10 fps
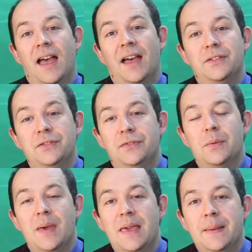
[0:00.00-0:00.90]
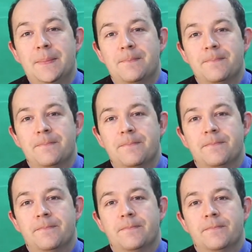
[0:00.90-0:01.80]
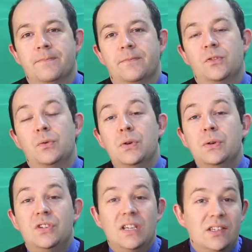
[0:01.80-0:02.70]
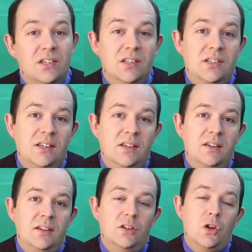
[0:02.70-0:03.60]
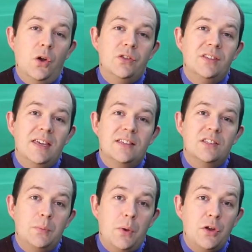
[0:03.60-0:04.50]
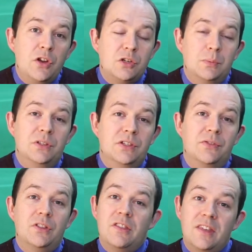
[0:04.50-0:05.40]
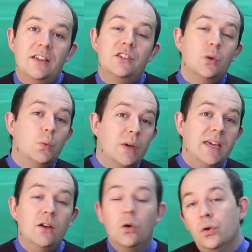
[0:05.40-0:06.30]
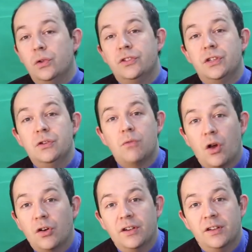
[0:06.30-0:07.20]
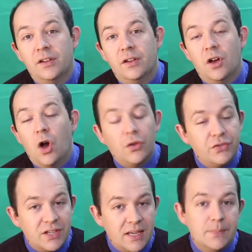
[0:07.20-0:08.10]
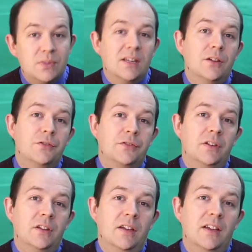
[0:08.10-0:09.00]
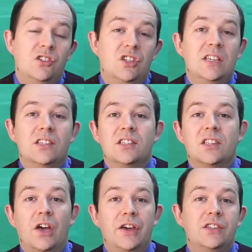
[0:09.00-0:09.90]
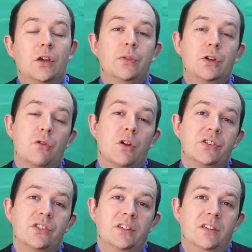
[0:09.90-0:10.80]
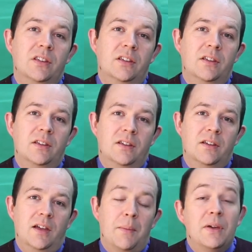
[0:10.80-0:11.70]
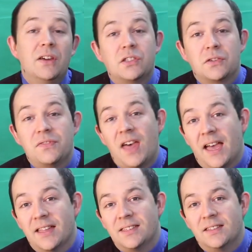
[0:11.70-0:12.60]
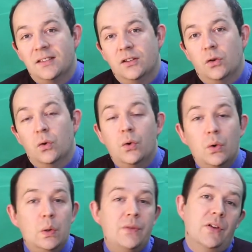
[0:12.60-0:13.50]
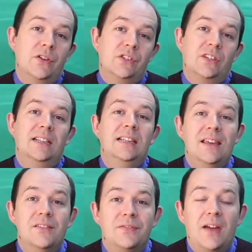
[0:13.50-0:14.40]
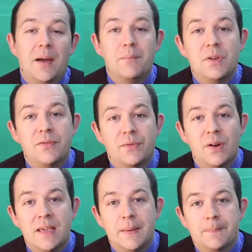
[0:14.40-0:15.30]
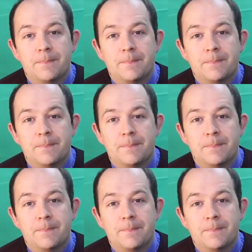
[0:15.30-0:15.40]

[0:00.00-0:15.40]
and for me. Through Jesus, God takes the punishment for the things that we all do wrong onto himself as Jesus dies on the cross. And because of that, all of us can live and be free.